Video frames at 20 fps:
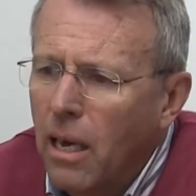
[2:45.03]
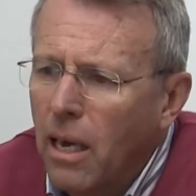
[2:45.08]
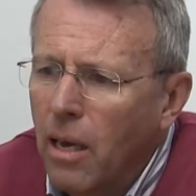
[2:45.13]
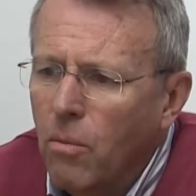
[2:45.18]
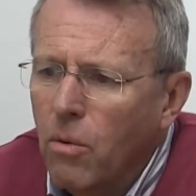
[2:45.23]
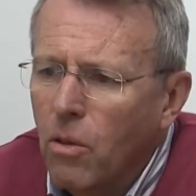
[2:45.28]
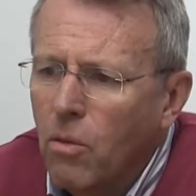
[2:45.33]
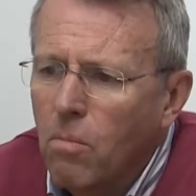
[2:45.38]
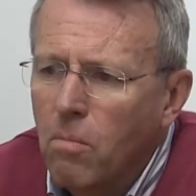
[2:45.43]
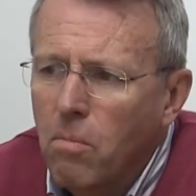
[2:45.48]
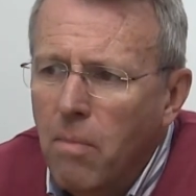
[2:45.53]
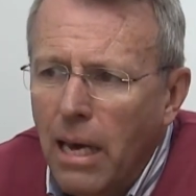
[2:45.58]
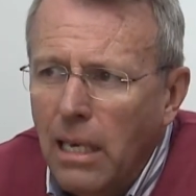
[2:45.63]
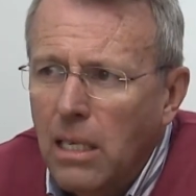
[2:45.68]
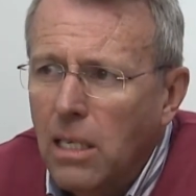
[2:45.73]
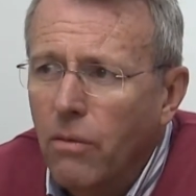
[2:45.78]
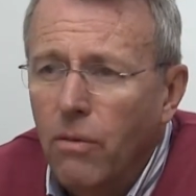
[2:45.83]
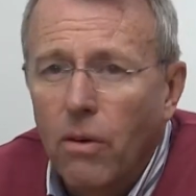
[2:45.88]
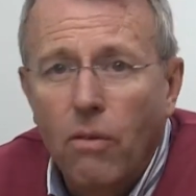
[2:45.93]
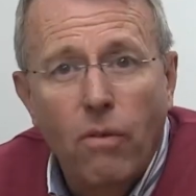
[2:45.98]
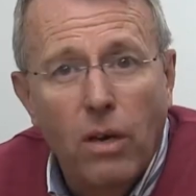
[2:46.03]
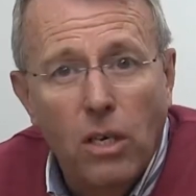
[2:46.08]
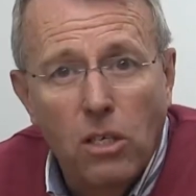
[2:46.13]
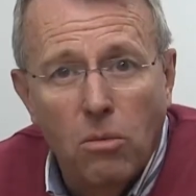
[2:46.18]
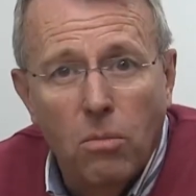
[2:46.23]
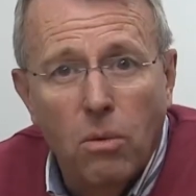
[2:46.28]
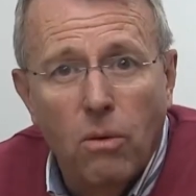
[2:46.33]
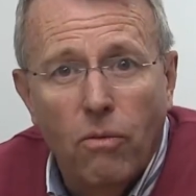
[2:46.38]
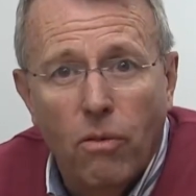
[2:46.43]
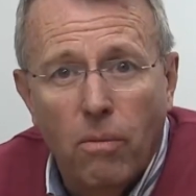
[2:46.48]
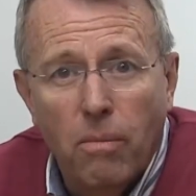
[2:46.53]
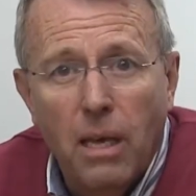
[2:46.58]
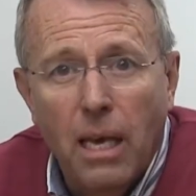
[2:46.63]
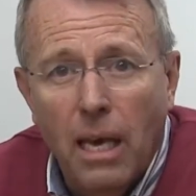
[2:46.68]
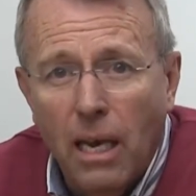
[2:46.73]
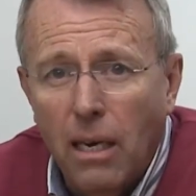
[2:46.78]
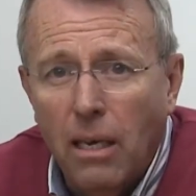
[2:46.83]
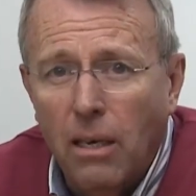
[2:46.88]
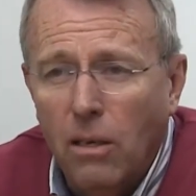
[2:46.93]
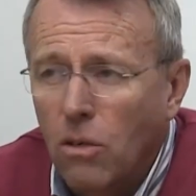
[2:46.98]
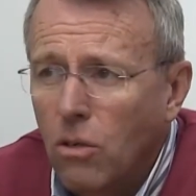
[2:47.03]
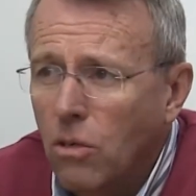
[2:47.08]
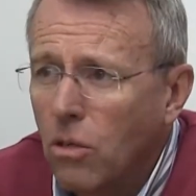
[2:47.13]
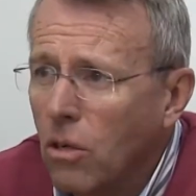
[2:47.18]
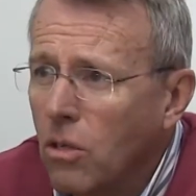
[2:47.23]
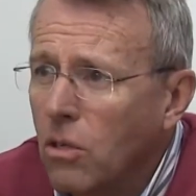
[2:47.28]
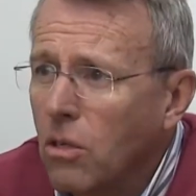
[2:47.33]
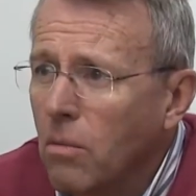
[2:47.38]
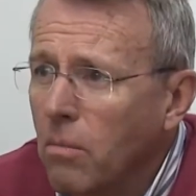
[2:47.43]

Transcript: And with massive investment from the Anglican Church,